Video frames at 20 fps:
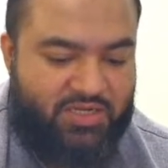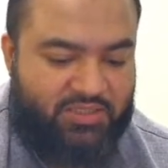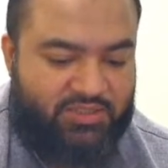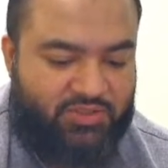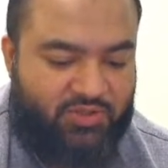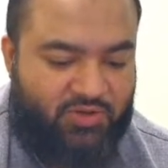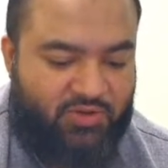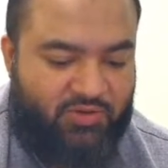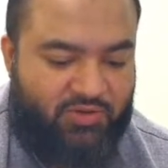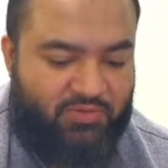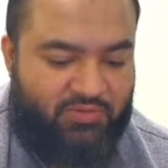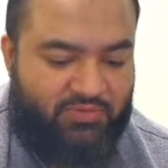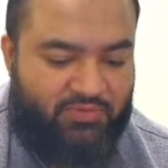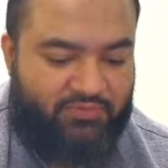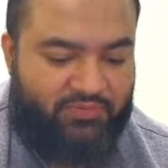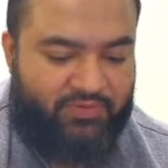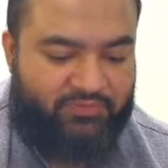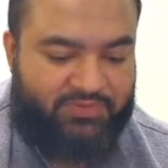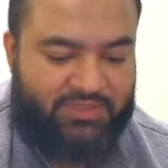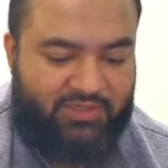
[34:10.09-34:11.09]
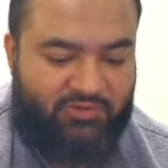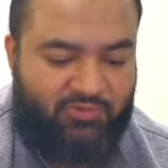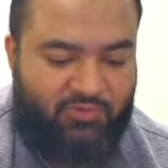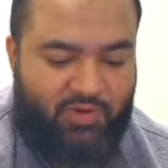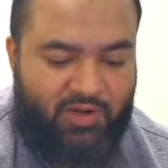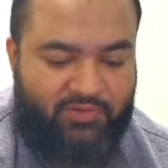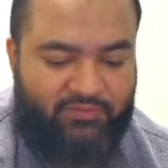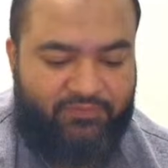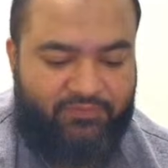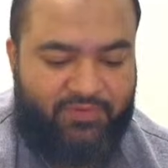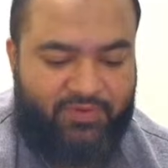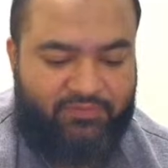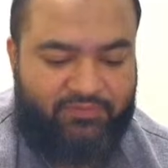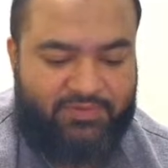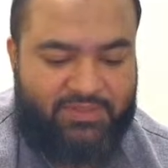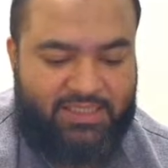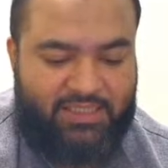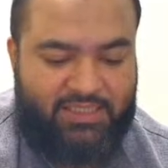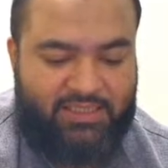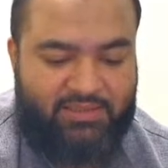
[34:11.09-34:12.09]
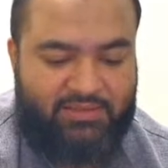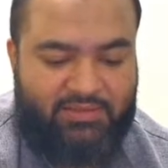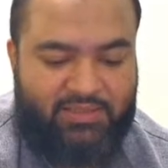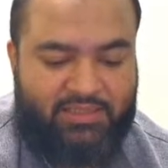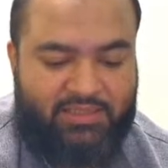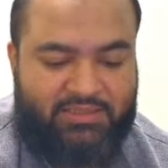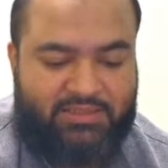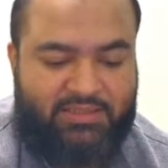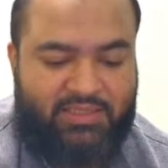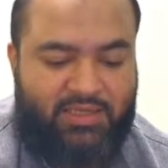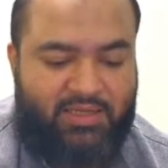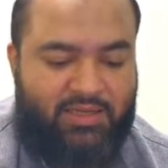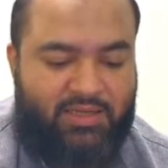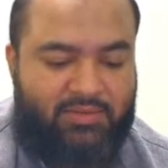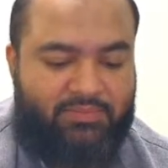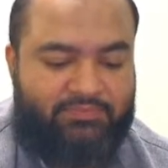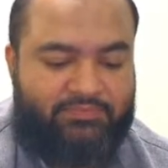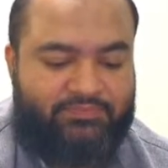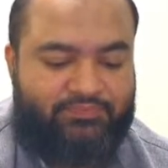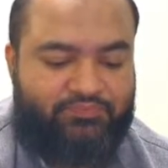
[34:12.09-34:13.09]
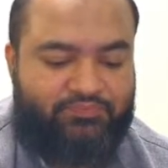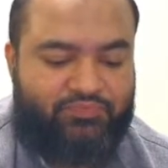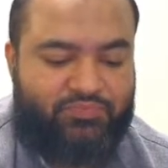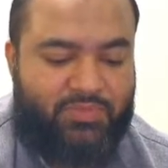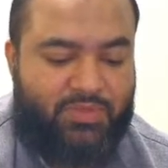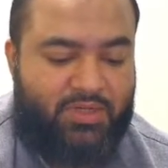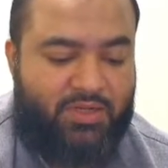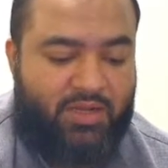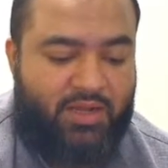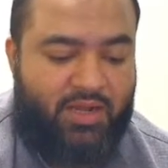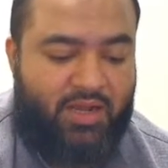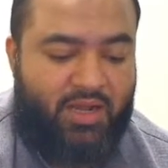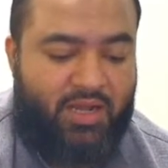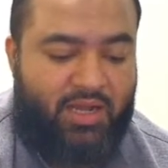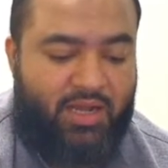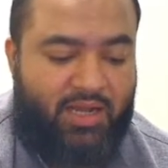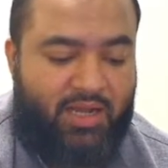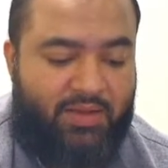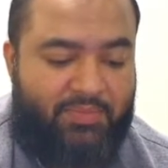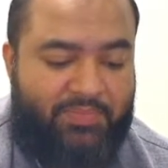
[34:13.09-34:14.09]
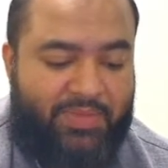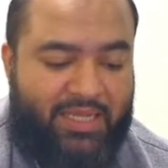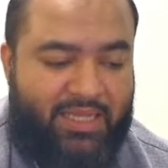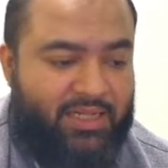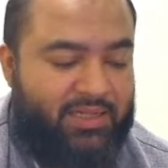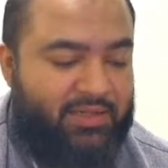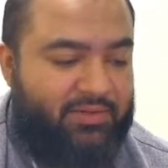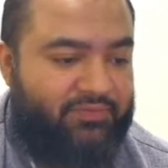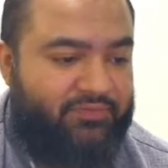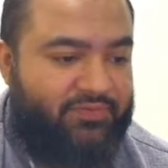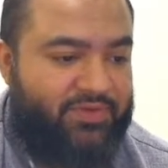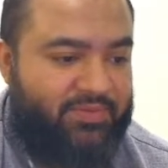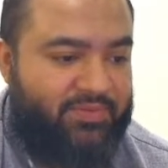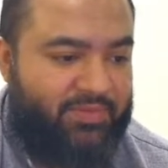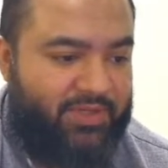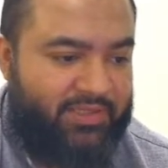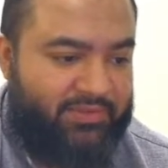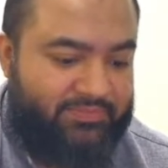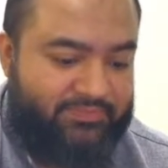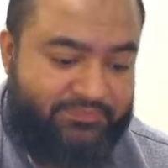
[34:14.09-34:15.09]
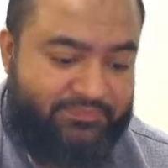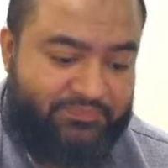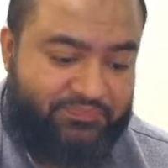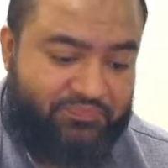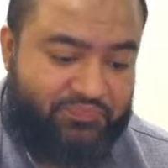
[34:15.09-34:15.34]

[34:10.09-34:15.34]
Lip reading: So 50 to 150, that's the male, female.